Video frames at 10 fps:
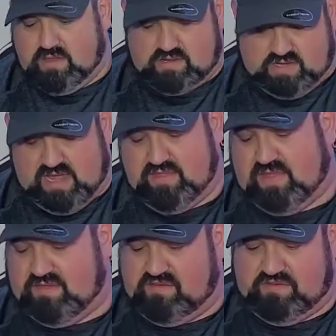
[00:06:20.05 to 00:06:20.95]
Again,
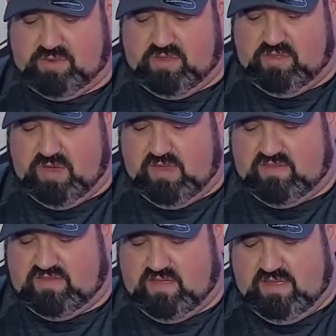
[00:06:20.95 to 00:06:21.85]
1000 hertz polling
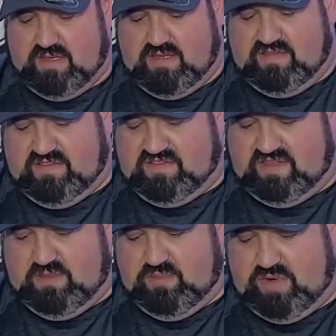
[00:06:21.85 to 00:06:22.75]
rates,
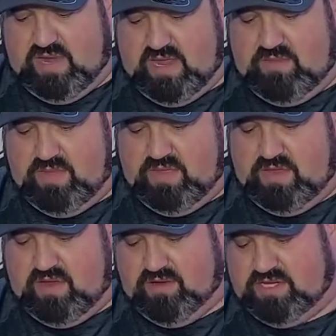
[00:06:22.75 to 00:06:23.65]
16.8
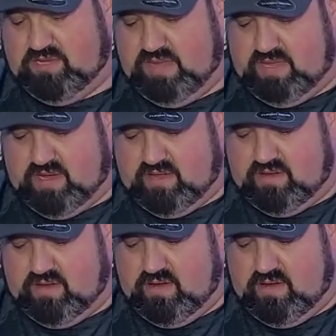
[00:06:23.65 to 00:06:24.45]
million RGB color.